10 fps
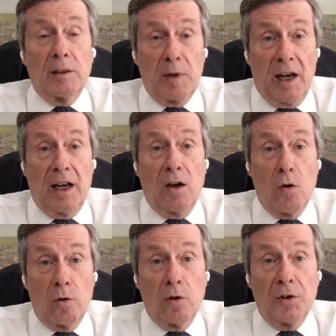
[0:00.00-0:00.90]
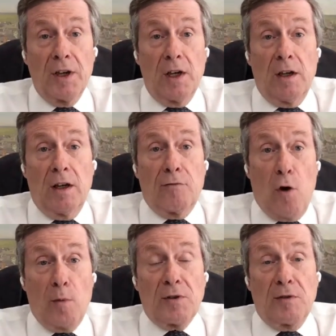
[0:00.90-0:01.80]
eliminating old
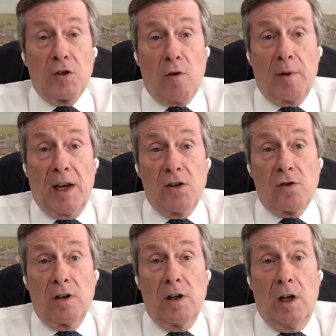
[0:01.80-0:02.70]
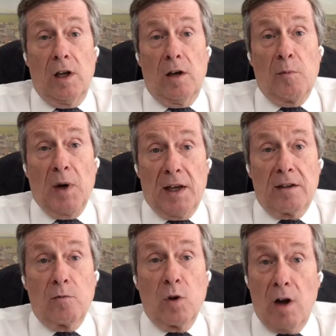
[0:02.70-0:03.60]
forms of discrimination.
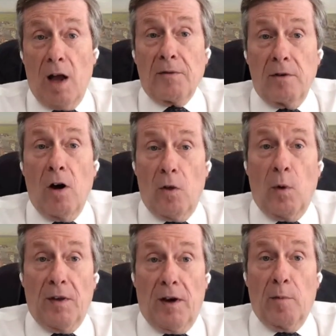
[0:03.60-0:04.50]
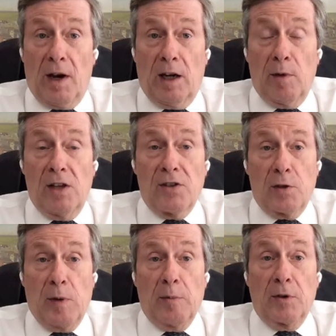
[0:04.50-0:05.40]
But we're not all the way there by any
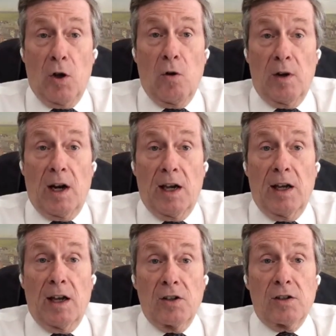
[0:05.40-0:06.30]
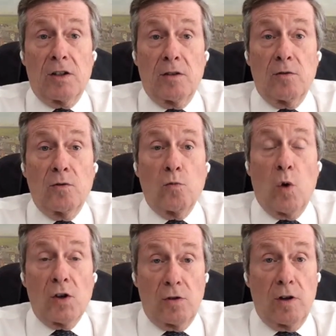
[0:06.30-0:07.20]
means, as people know. And I just
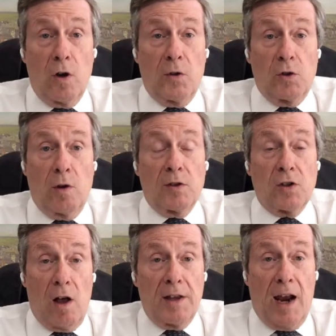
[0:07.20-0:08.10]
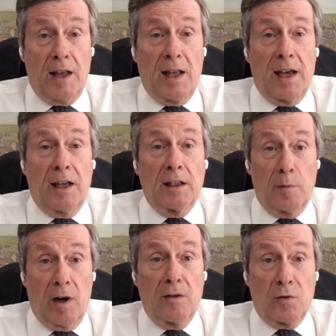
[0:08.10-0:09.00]
want you to know that you have a solid ally
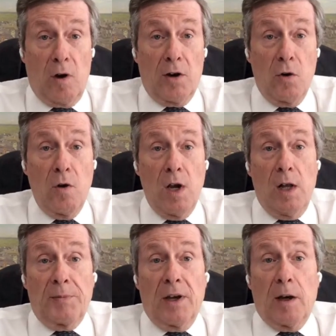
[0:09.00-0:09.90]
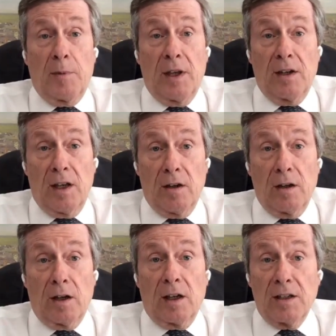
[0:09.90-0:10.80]
in the Mayor of Toronto
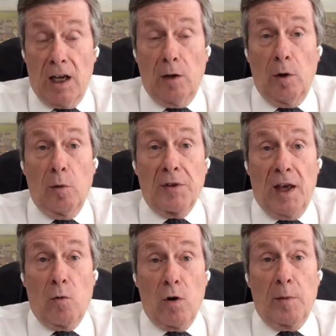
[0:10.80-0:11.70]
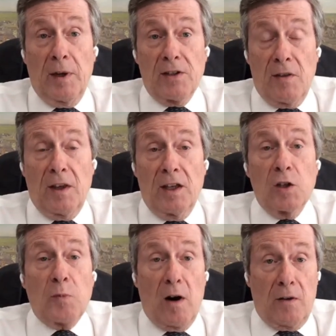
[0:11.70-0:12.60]
in continuing with that work, because I
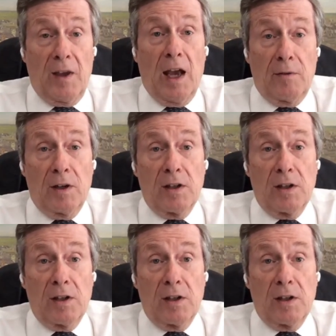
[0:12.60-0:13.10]
think it is part of the